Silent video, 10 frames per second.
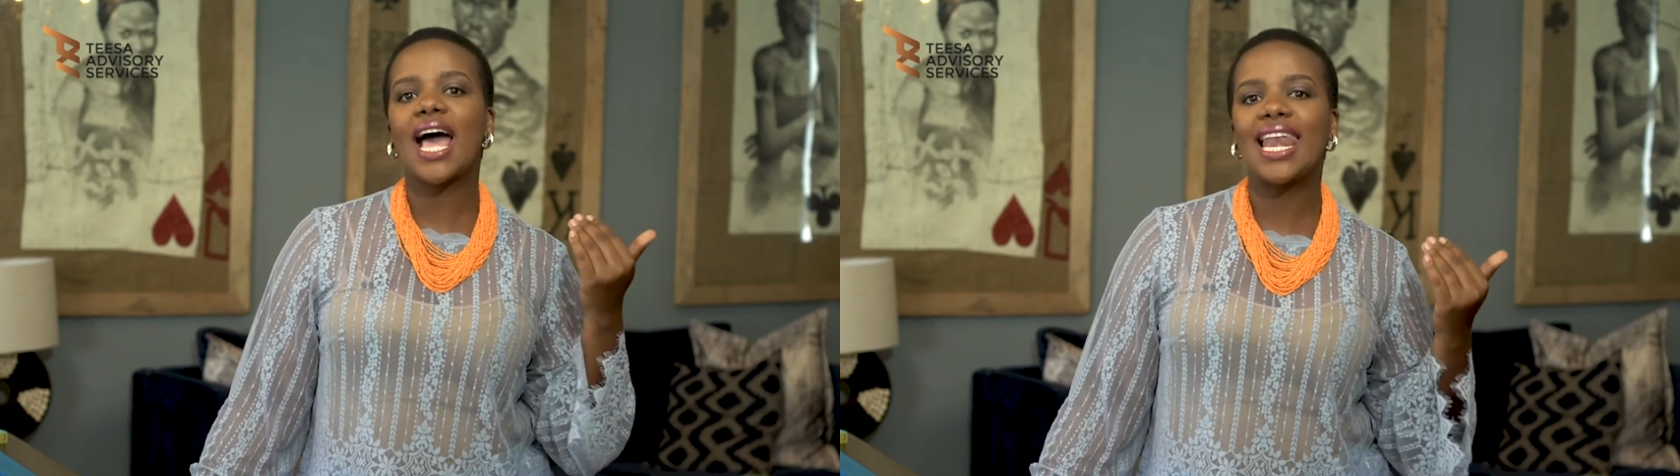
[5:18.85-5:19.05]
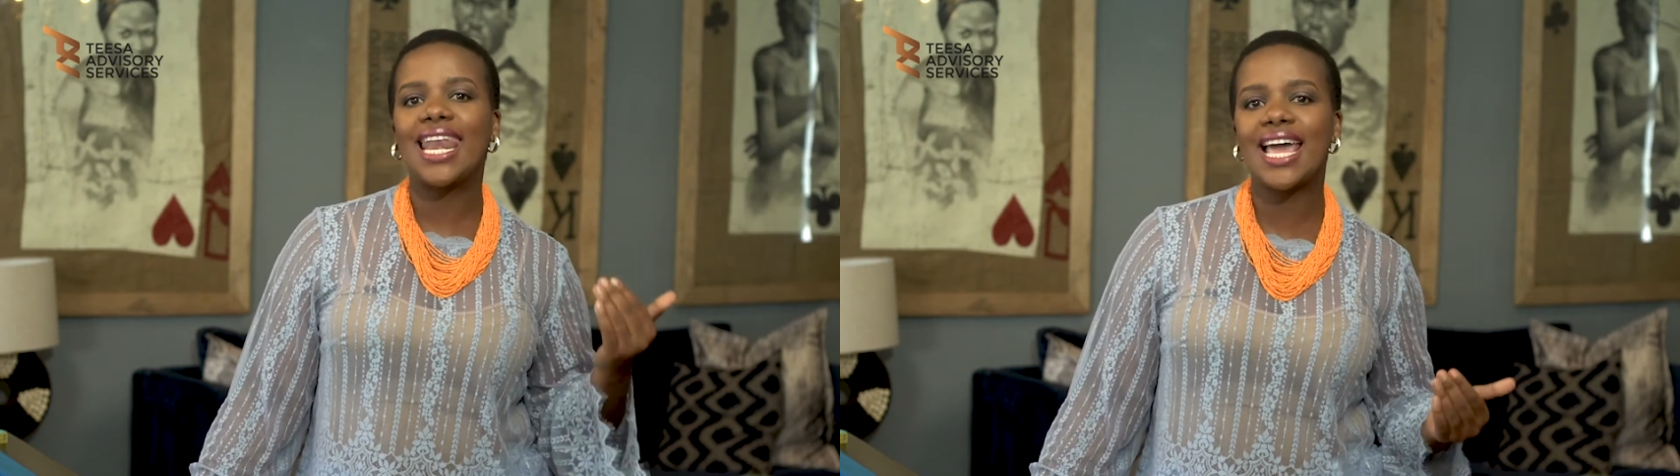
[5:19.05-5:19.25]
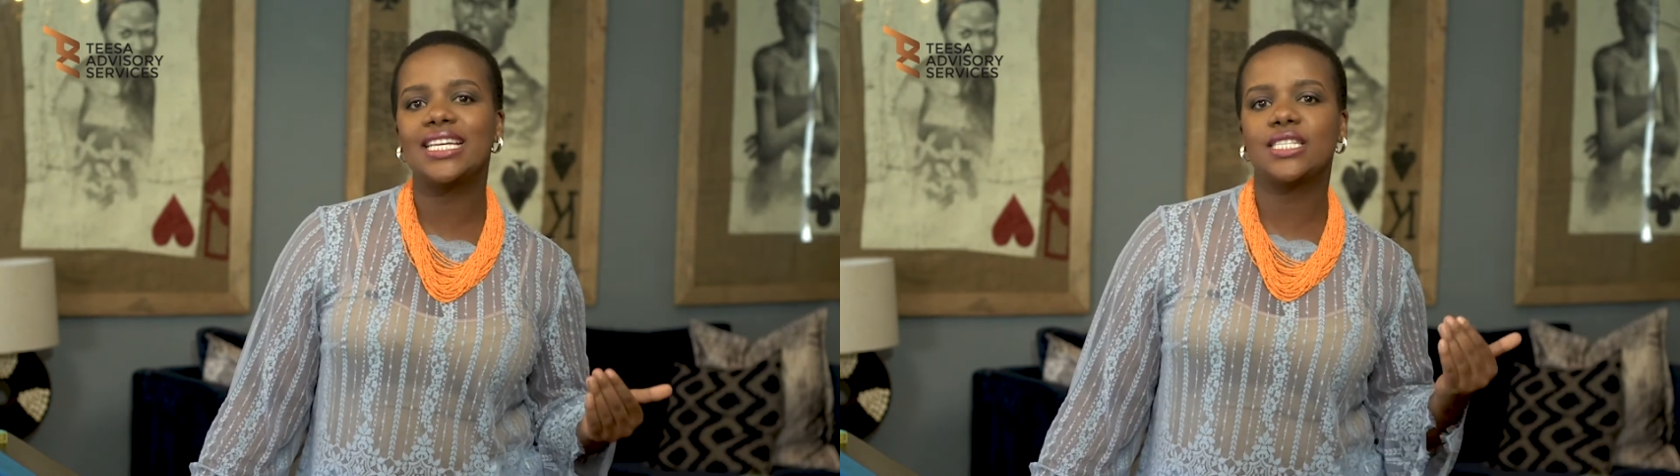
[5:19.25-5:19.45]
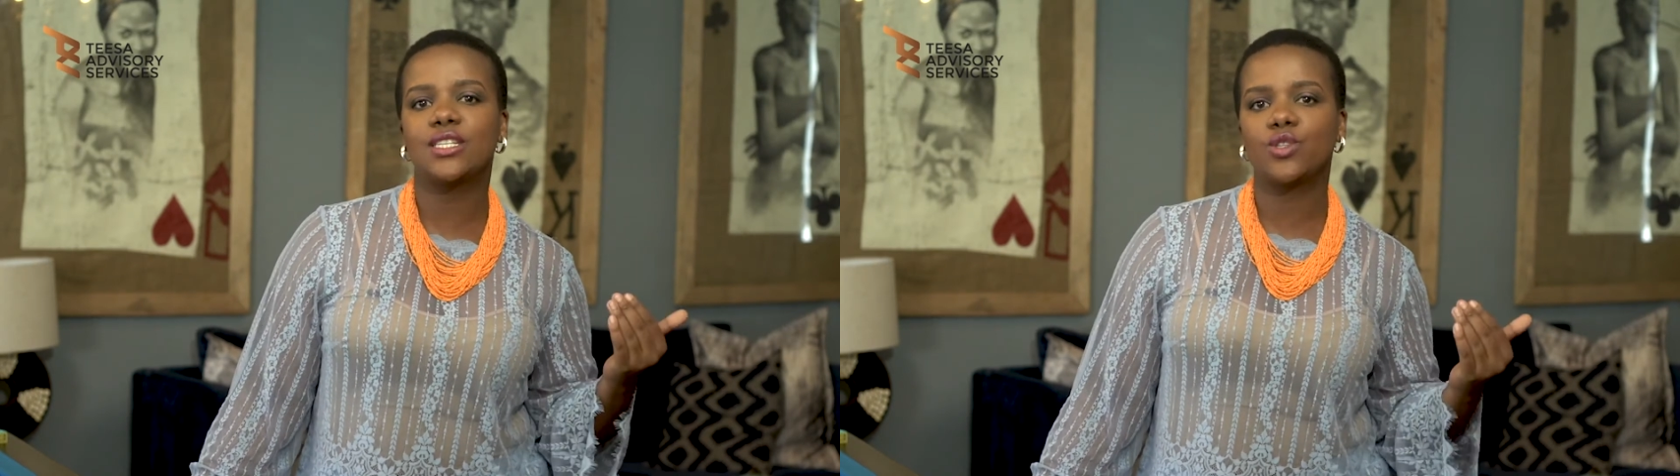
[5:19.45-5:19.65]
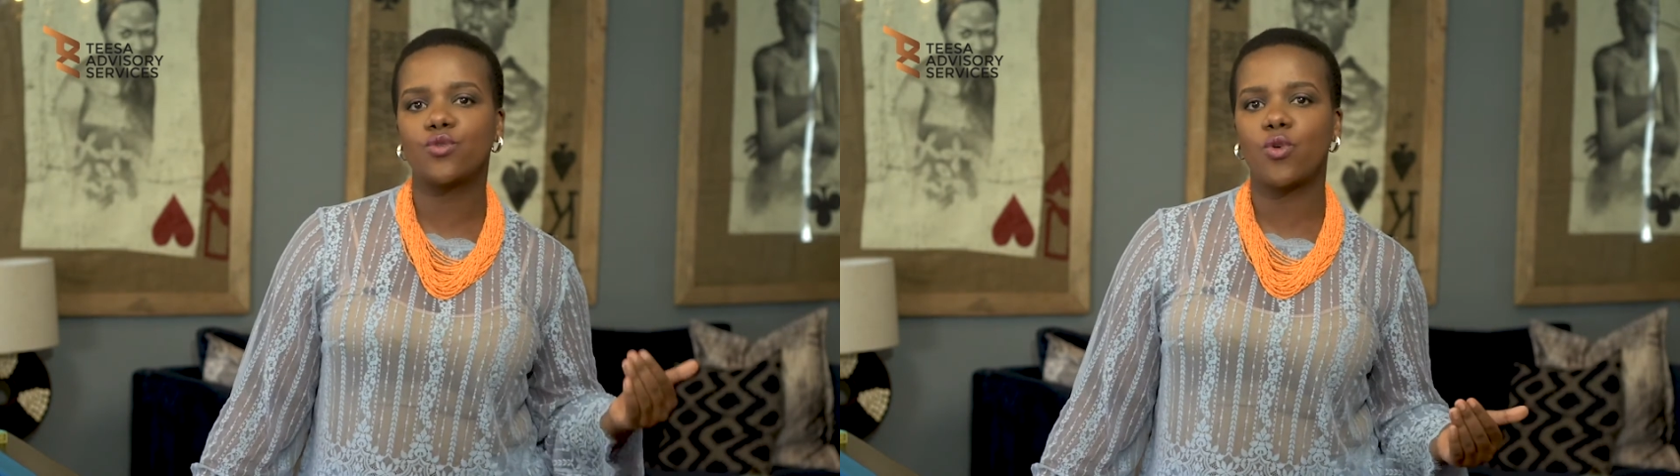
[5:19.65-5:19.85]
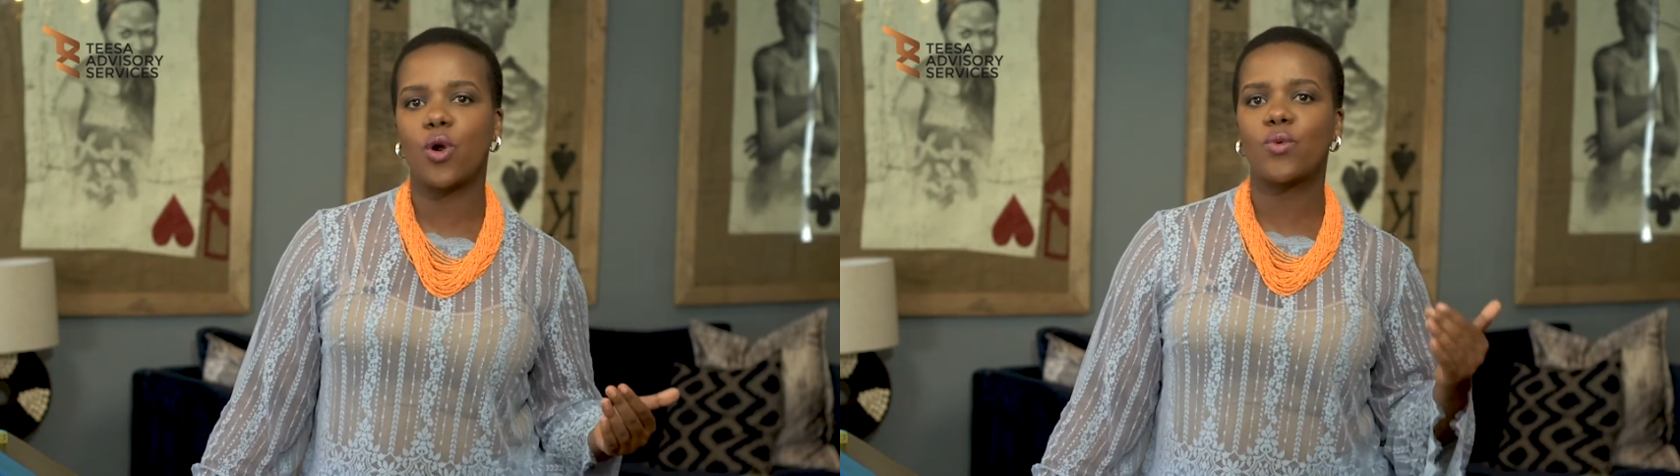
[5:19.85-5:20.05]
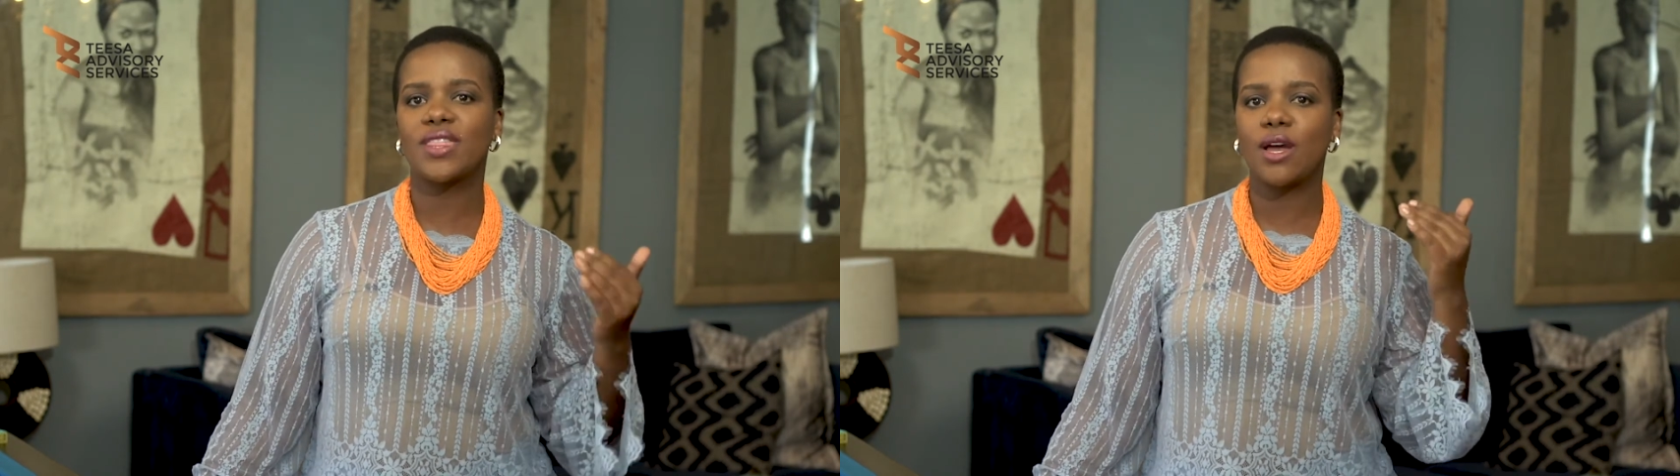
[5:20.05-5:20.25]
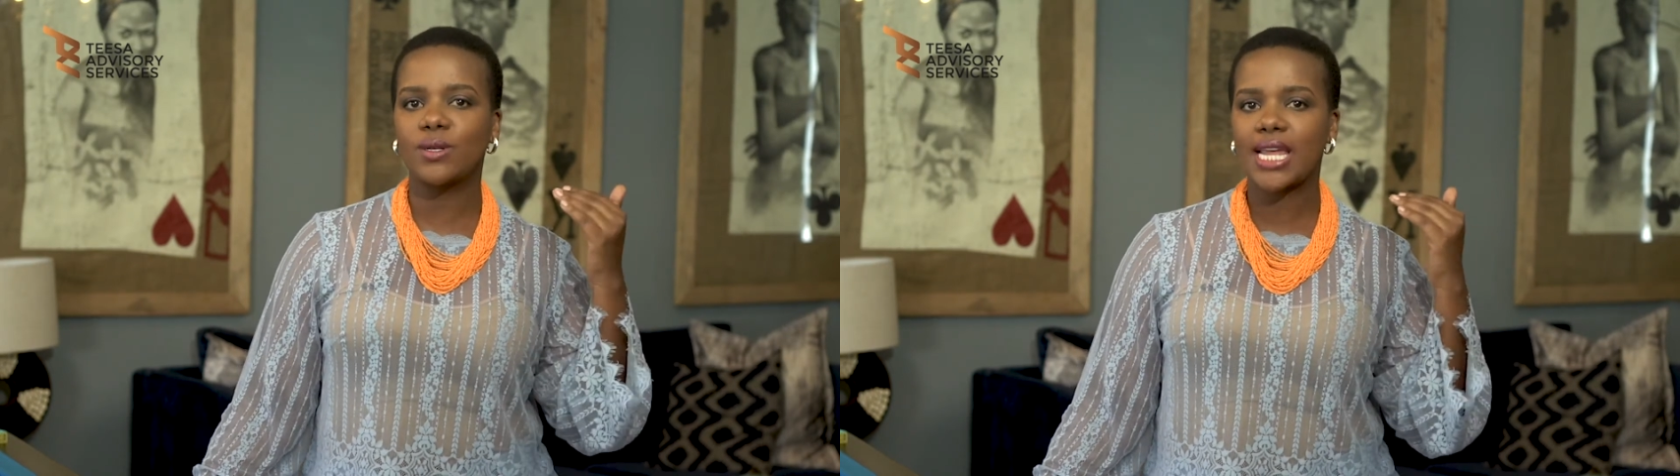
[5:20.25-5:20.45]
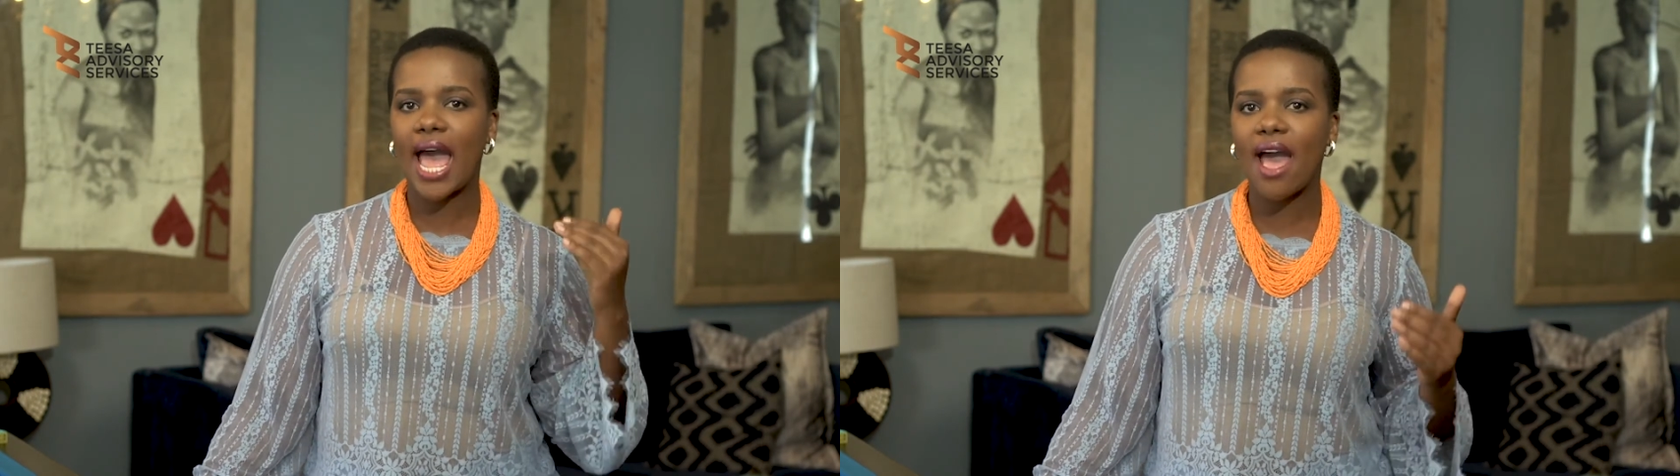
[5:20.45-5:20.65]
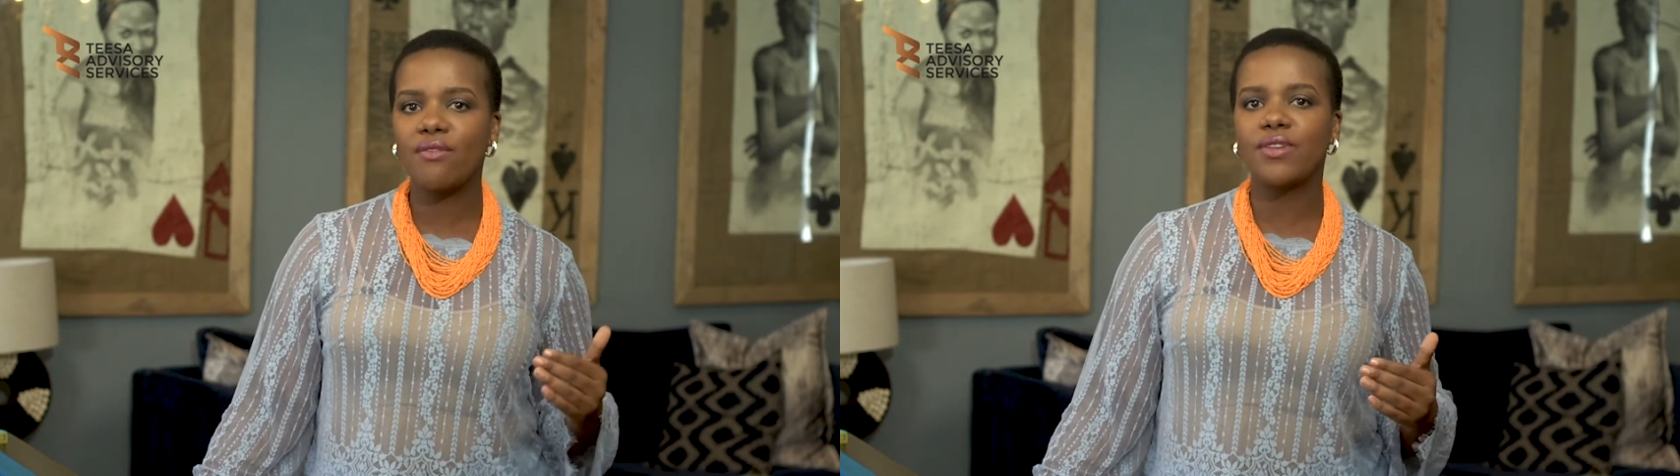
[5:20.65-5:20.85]
a license for without
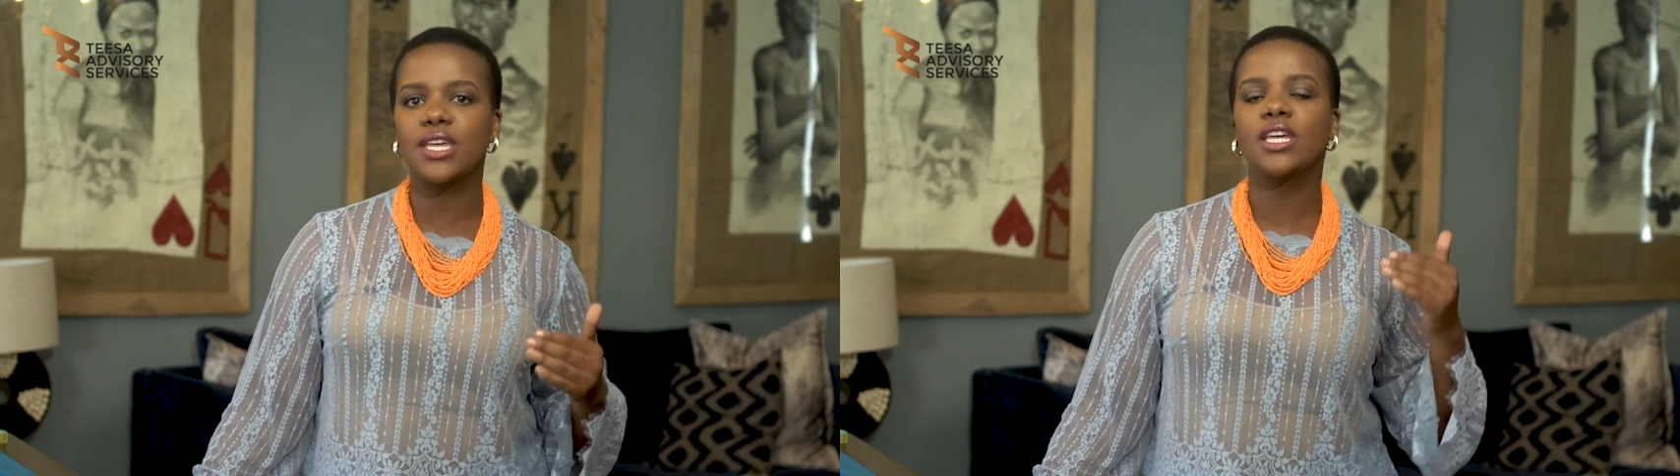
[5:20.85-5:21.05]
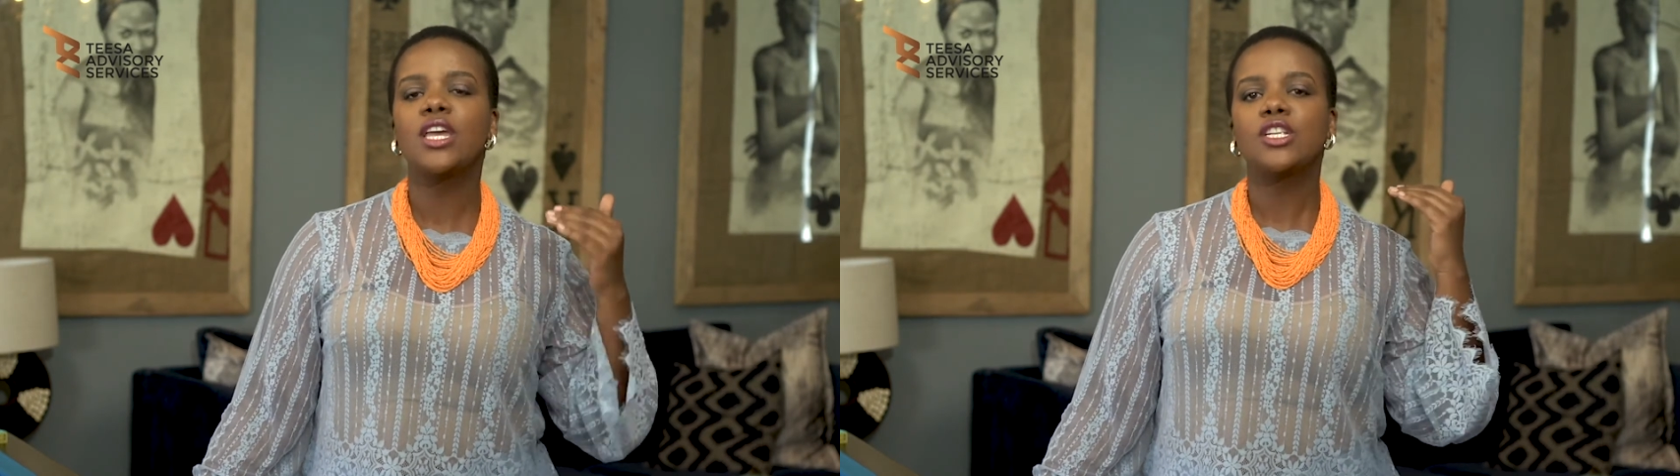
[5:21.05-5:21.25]
having